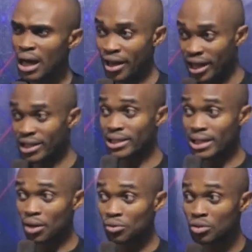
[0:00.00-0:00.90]
Are you getting
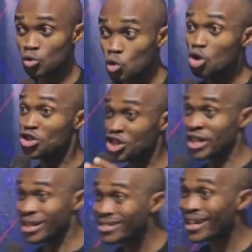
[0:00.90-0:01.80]
this now?
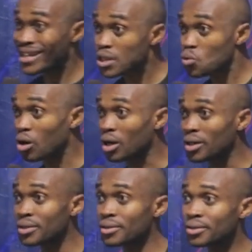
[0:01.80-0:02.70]
2G is a network.
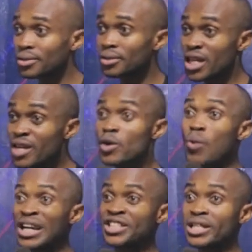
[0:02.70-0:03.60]

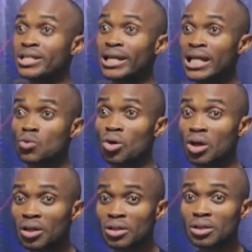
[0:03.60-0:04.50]
Even 1G is a
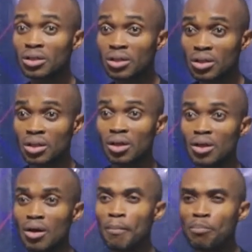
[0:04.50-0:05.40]
network.
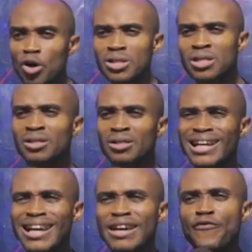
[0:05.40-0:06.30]
But
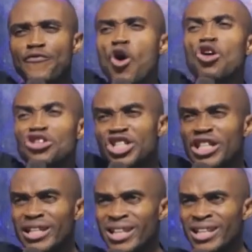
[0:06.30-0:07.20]

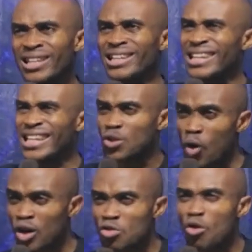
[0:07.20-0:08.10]
4G is
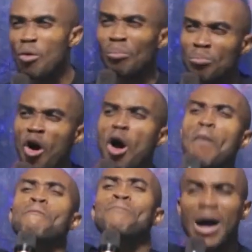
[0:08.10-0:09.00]
what?
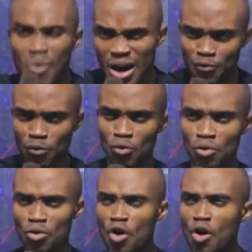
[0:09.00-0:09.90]
More
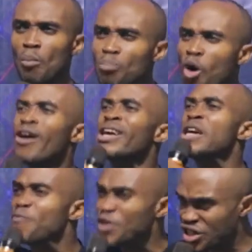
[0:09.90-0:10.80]
powerful, more
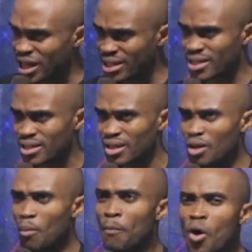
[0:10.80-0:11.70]
efficient,
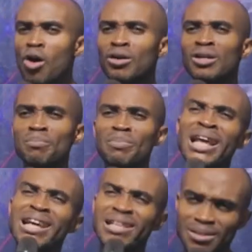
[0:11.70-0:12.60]
more.
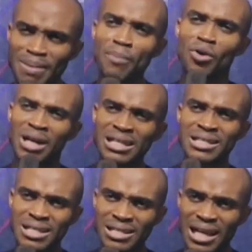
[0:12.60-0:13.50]
Please, my brothers
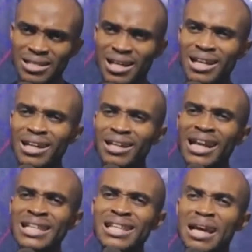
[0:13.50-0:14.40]
and sisters,
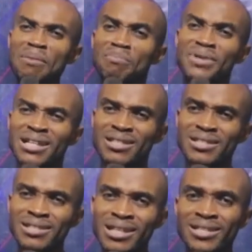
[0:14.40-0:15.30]
let's
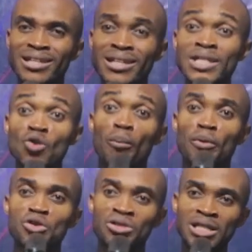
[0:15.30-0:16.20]
embrace this great
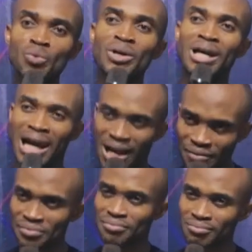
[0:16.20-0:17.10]
opportunity we
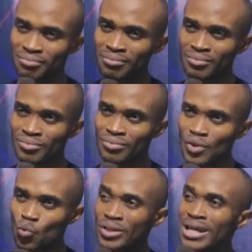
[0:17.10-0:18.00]
have
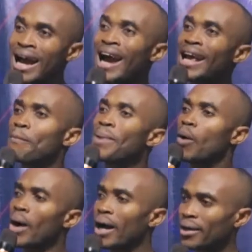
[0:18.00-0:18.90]
with a higher
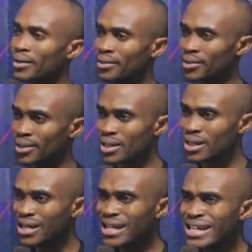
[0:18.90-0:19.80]
power.
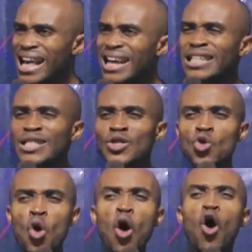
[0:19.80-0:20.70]
There is
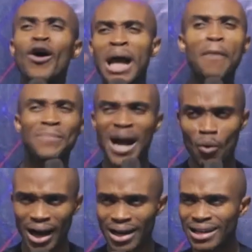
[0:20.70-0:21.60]
no other
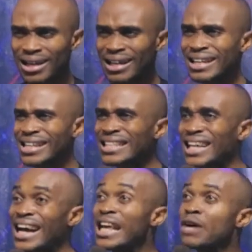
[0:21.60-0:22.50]
power
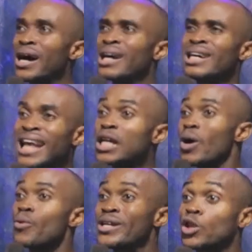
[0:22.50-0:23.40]
that can ever.
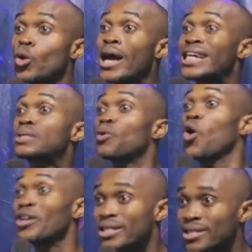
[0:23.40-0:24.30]
That's why we need to
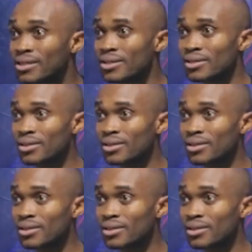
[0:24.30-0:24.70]
exploit.